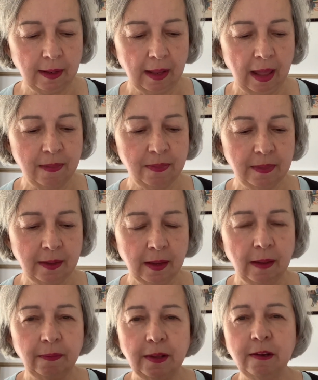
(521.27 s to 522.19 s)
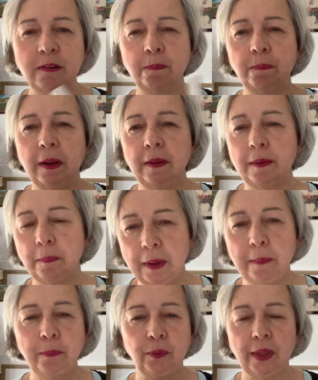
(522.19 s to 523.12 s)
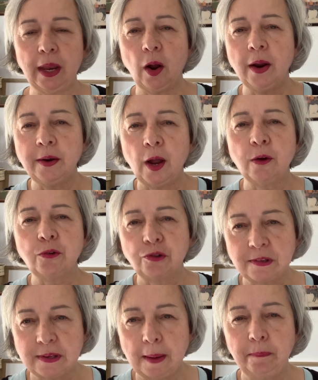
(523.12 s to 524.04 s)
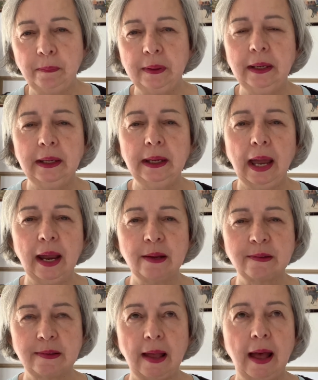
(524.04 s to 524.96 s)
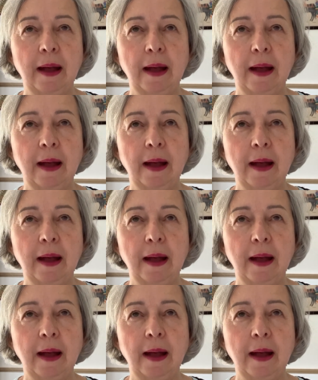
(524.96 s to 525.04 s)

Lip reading: And the people that I know, Giuseppe, he has